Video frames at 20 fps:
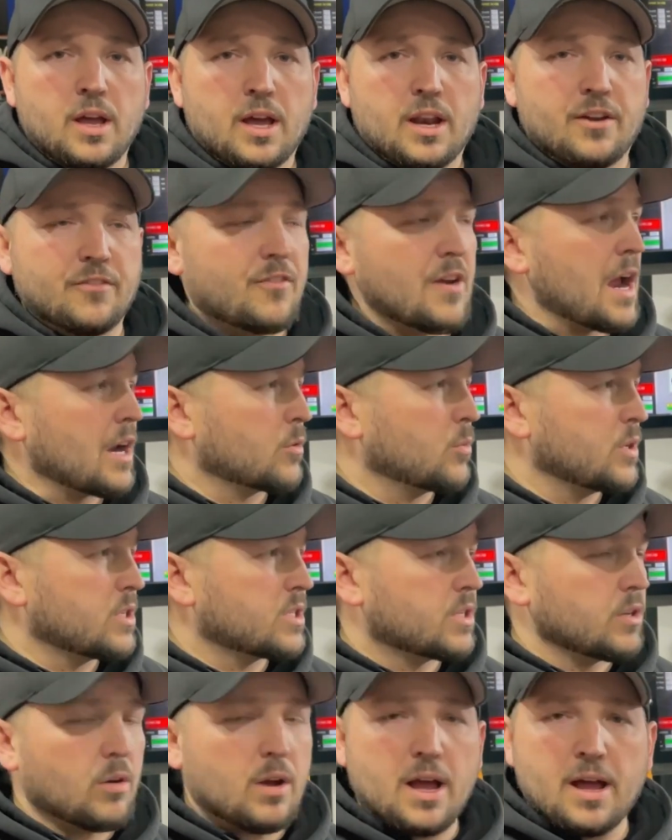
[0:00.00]
And in fact, we
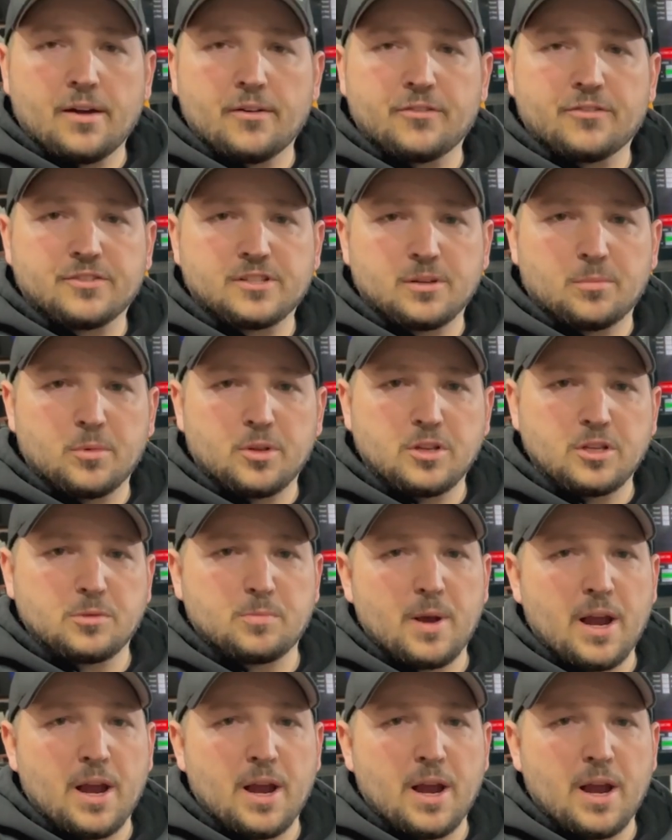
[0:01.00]
still have some of these